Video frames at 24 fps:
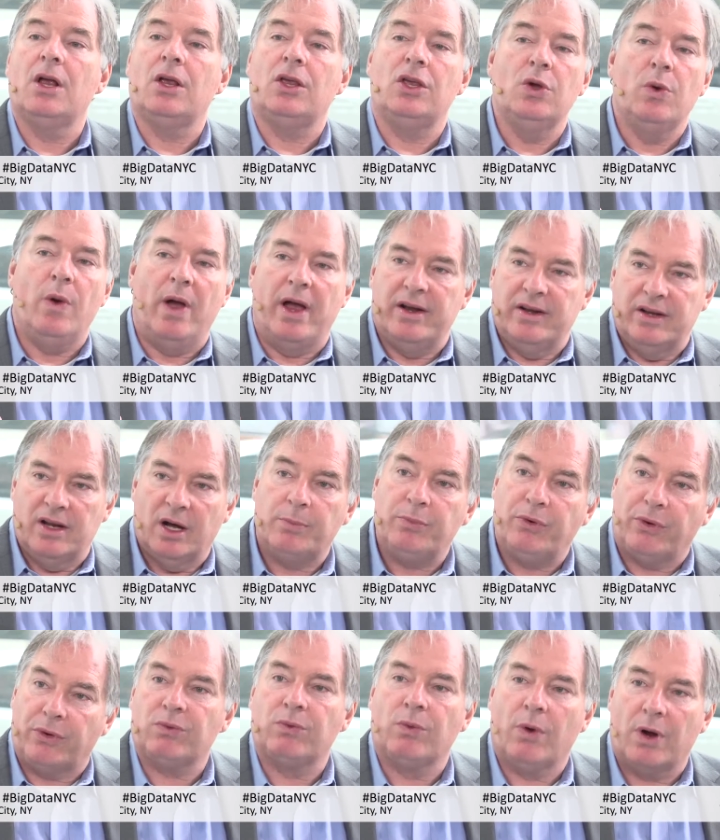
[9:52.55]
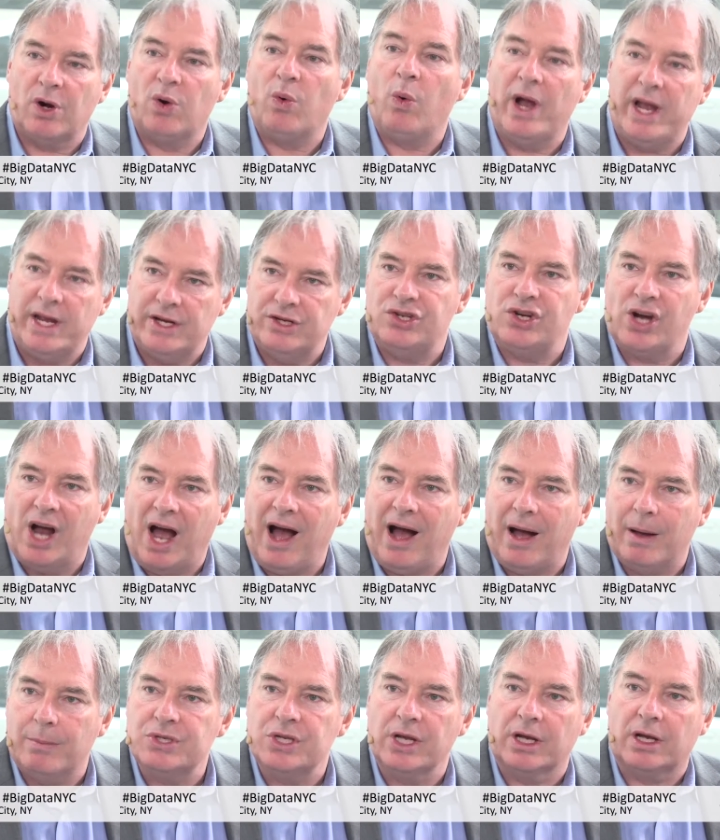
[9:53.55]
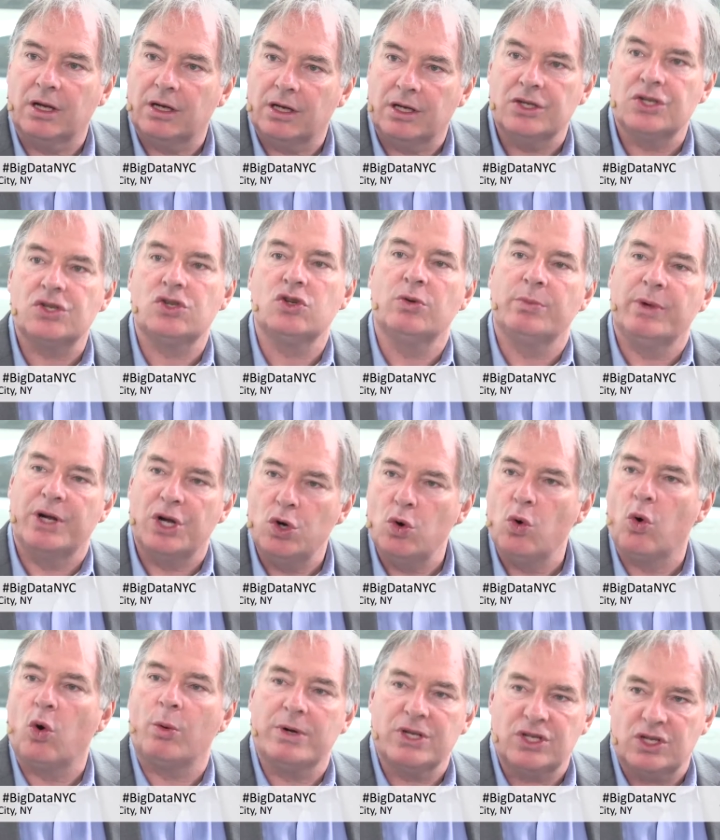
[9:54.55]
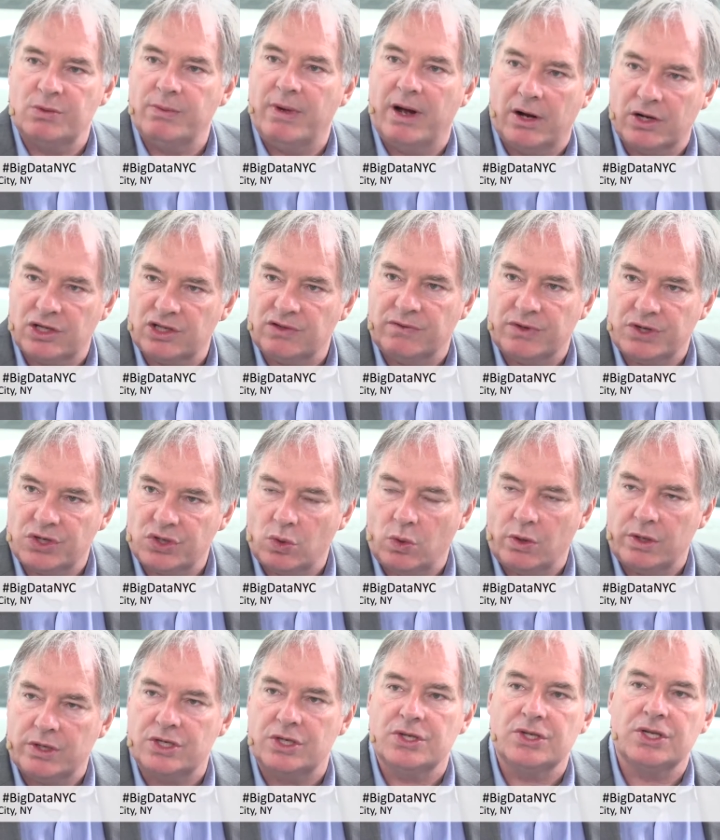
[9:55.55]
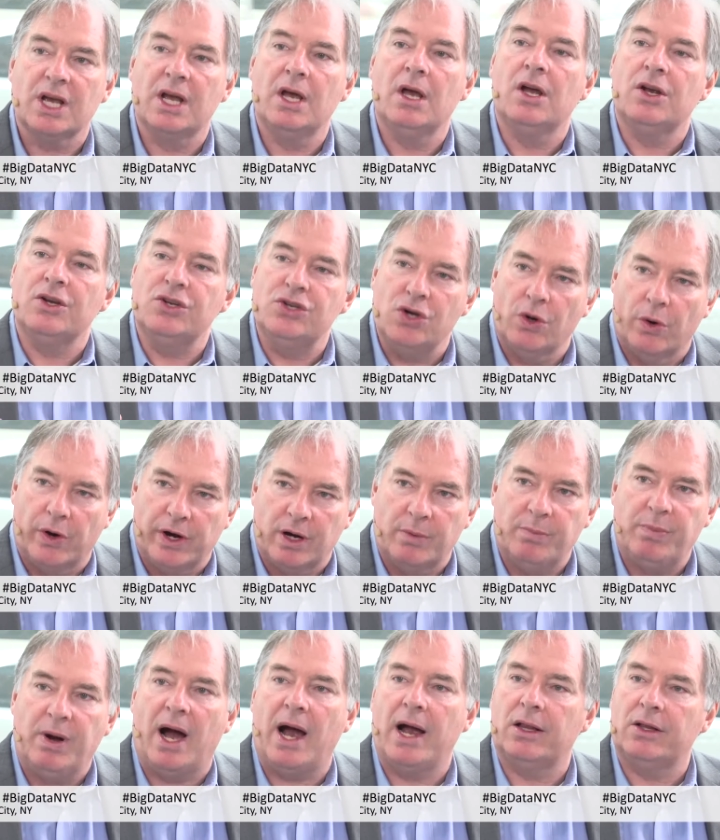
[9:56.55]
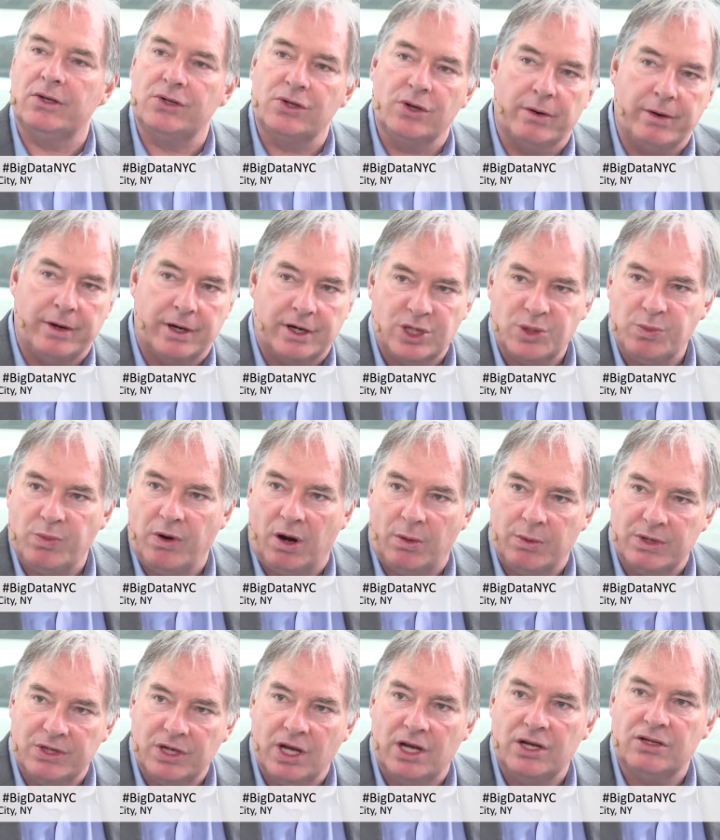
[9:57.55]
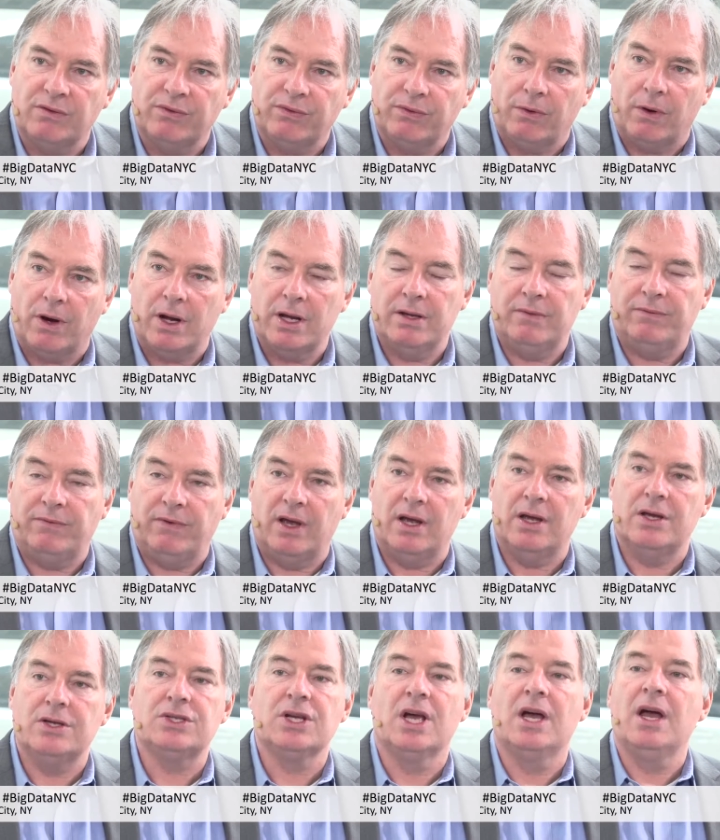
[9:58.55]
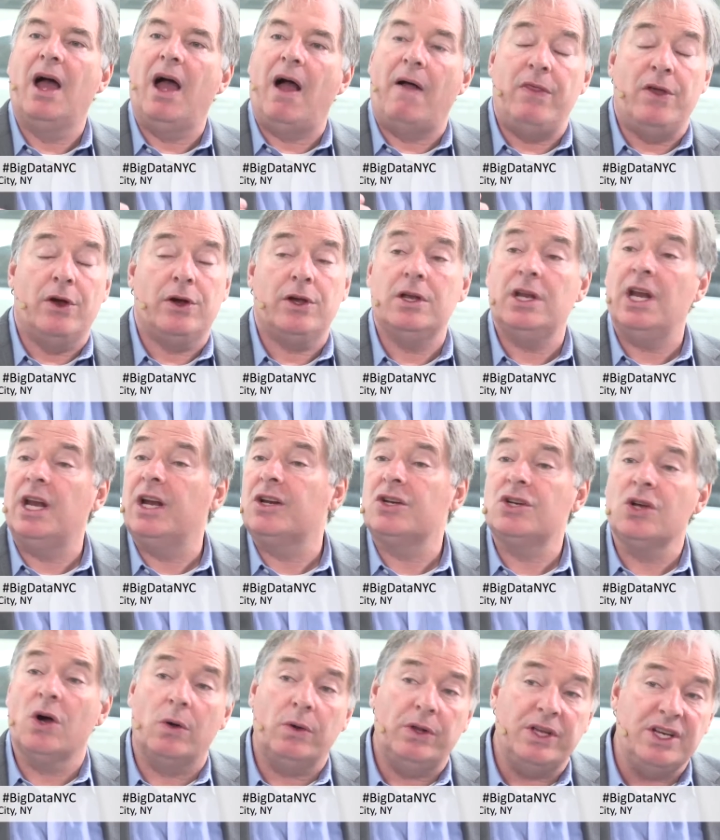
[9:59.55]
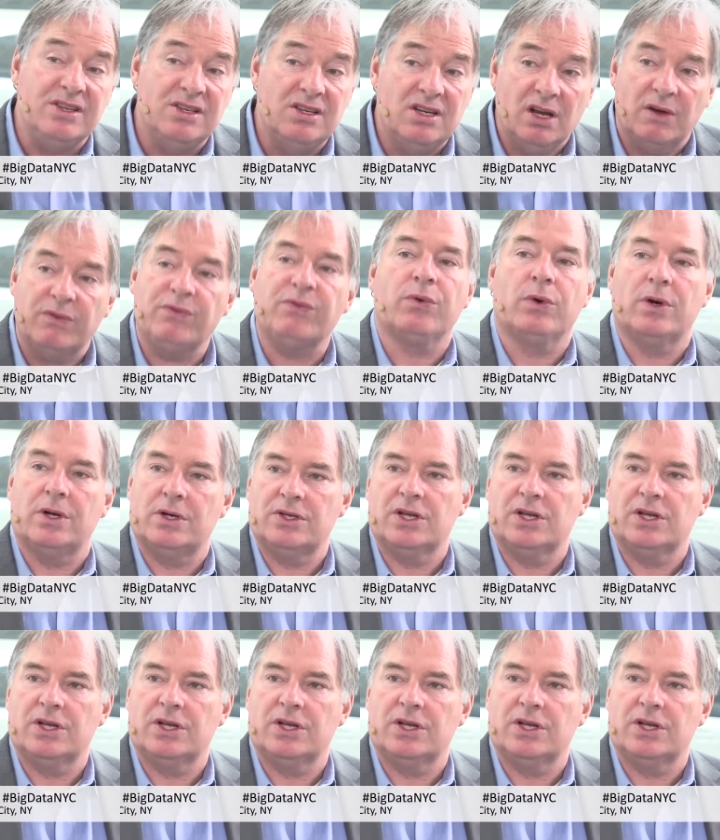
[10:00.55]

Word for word: you end up with runaway jobs that can consume enormous amounts of resources during a pilot, during an experimentation phase. And there you need a totally different